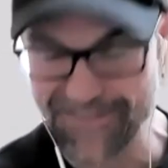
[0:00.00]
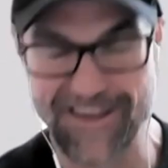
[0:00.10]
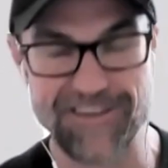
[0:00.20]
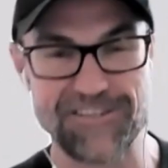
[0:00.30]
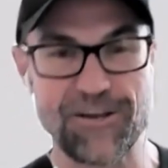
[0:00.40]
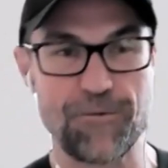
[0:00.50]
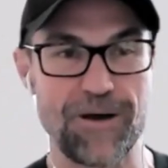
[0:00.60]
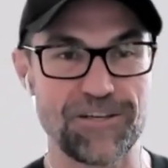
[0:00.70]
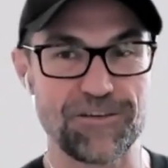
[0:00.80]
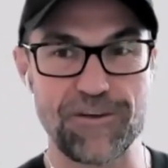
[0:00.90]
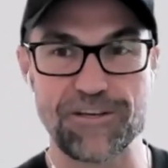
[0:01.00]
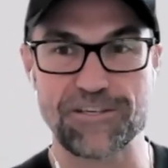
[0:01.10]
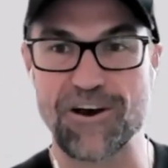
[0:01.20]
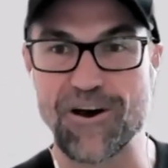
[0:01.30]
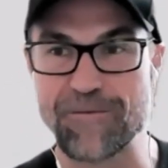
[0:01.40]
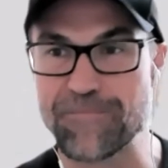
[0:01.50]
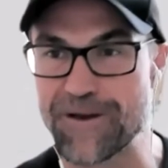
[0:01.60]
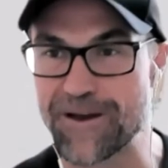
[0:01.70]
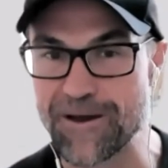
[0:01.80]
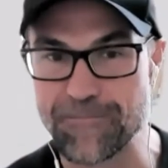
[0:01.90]
Thank you so much for your time.
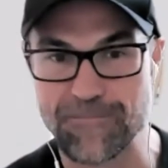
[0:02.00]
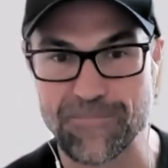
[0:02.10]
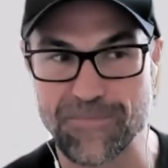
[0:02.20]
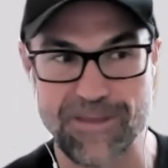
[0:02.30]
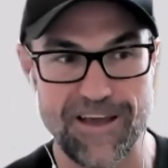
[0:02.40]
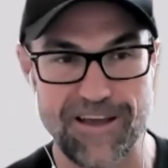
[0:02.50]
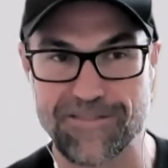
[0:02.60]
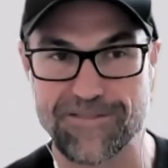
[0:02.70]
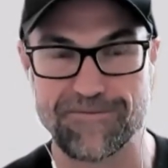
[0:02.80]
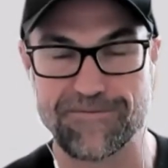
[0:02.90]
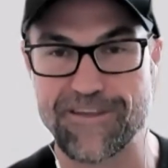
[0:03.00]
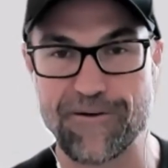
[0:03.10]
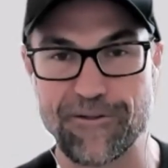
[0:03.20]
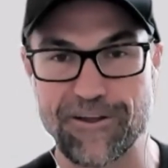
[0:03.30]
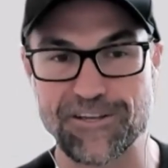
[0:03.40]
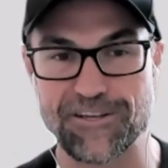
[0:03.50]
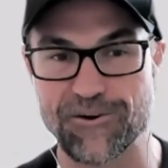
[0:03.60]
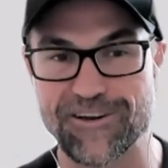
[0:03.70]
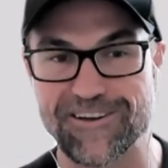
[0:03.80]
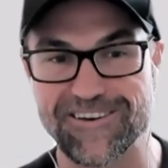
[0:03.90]
Yeah. Um, yeah, thoroughly
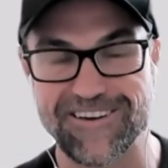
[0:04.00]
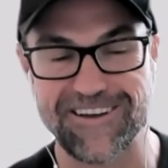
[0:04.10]
enjoyed it.